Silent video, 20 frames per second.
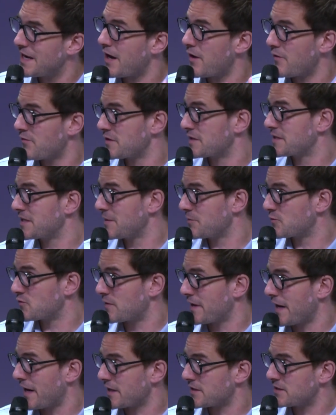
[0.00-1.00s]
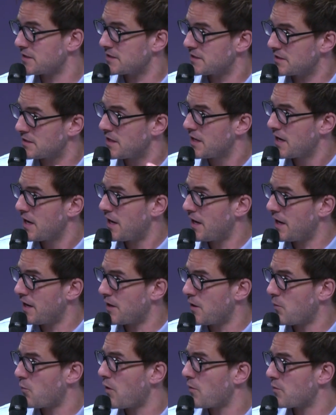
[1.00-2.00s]
How have the teams reacted,
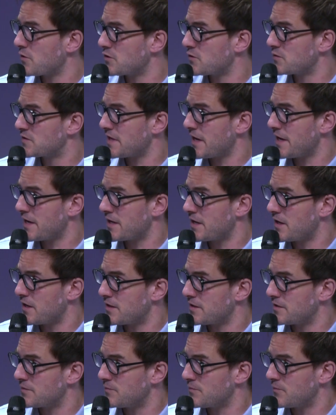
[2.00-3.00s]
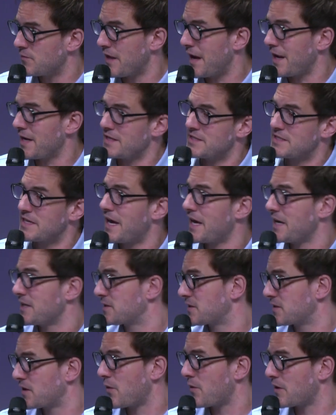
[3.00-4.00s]
and what would you say that
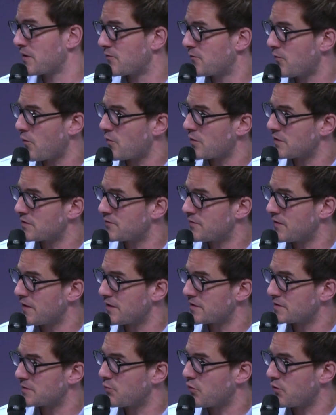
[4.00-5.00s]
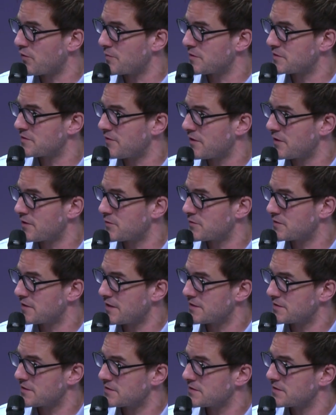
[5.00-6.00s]
indicates going forward for deployment of other use
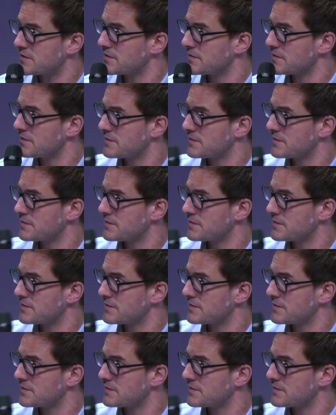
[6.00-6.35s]
cases?